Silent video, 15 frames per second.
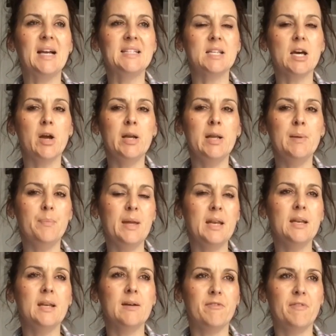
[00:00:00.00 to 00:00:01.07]
It's only
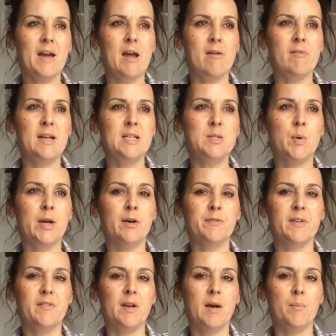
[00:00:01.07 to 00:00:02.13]
been varied when
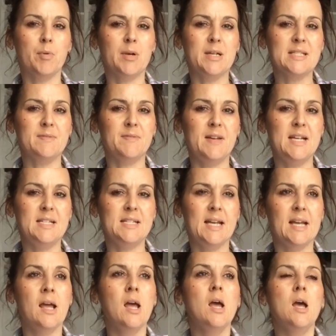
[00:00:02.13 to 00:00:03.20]
I've given up
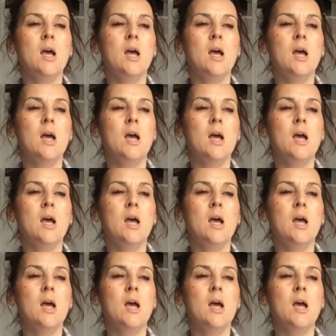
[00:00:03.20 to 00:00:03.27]
breastfeeding